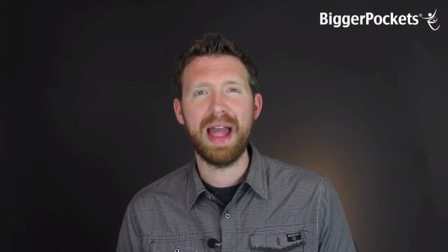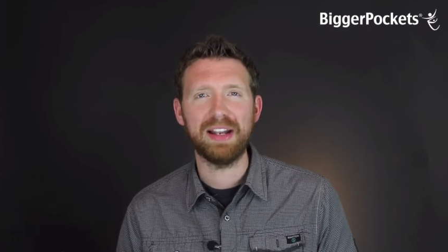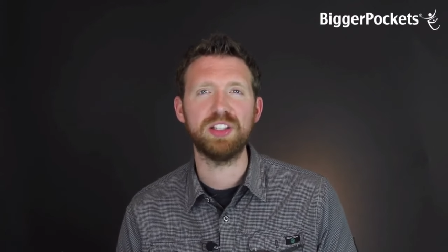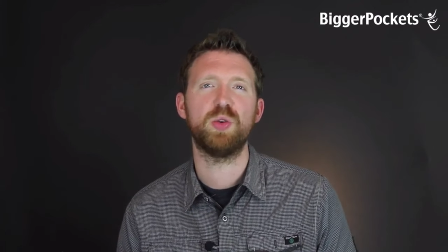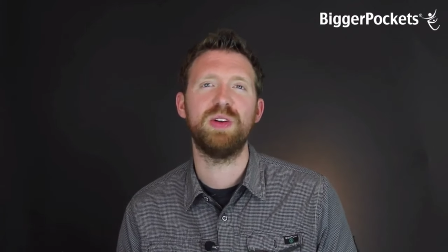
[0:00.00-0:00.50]

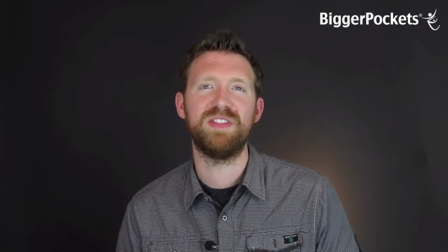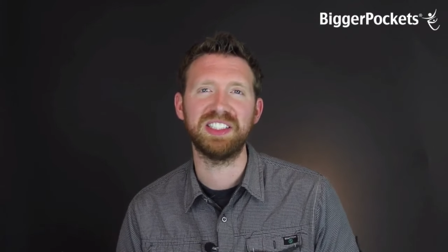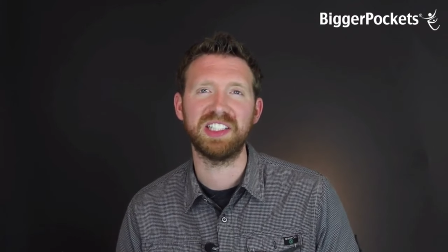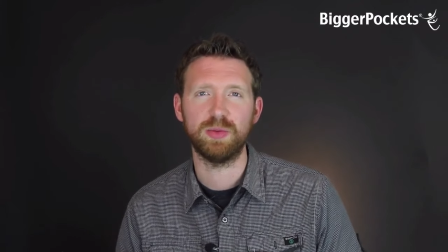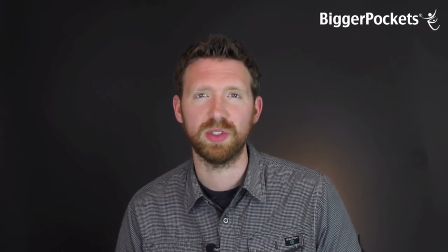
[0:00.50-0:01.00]
manage to
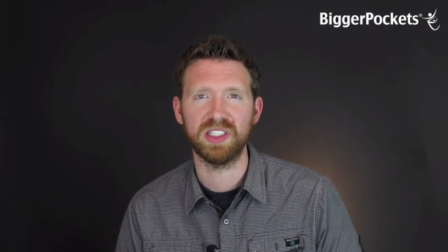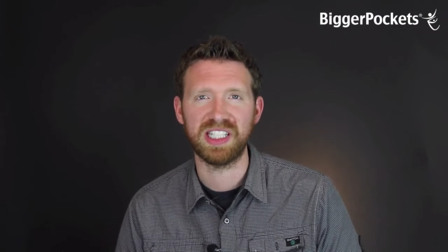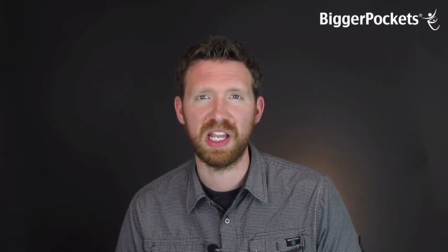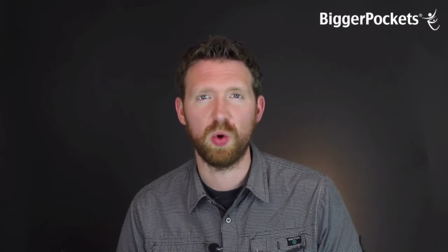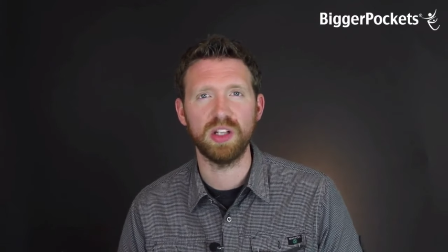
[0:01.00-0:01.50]
invest in real
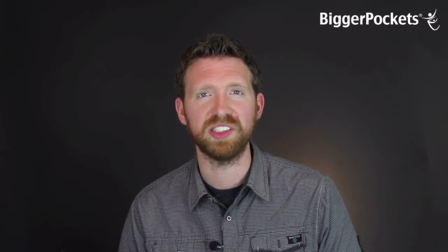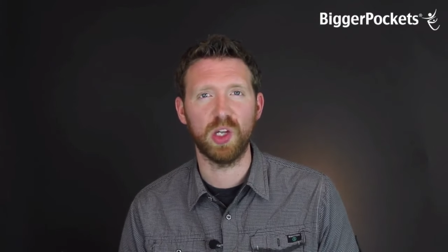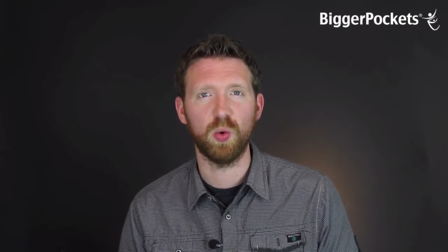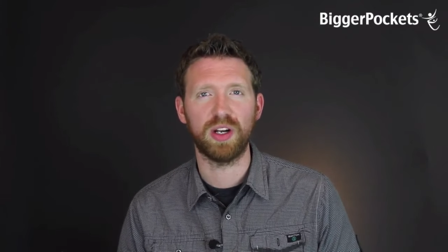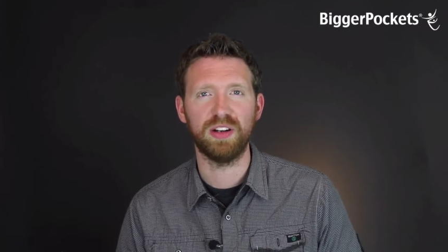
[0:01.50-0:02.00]
estate while
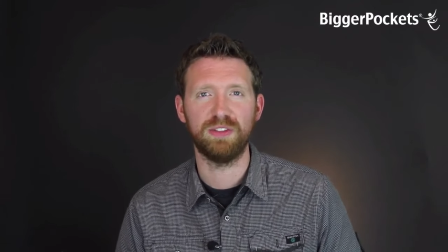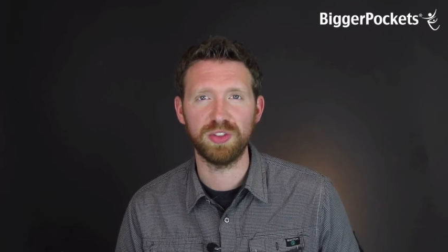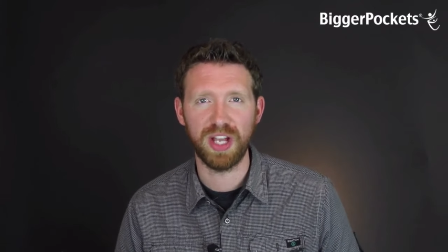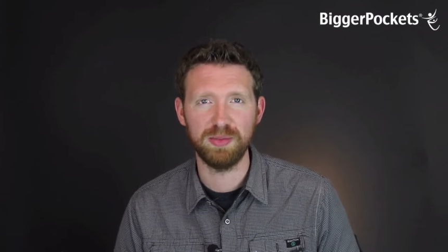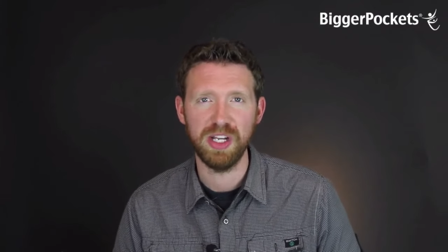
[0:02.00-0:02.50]
still working a
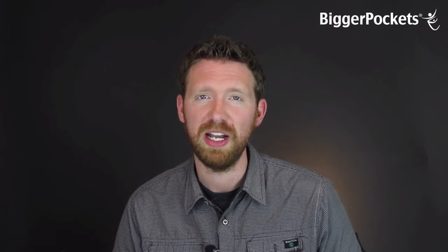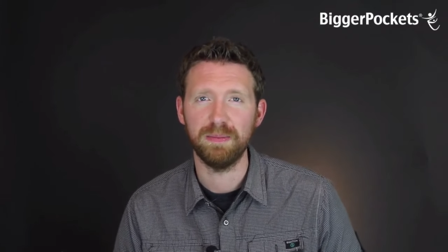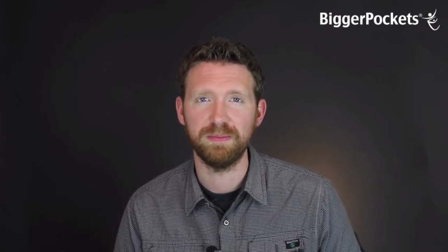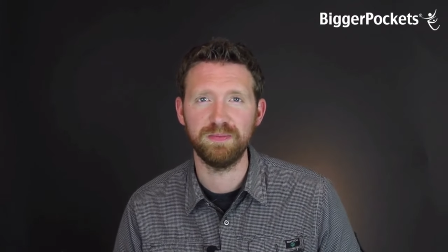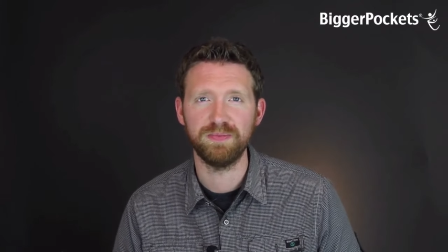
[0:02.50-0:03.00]
full time
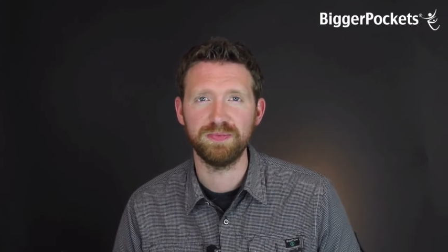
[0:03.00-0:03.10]
job?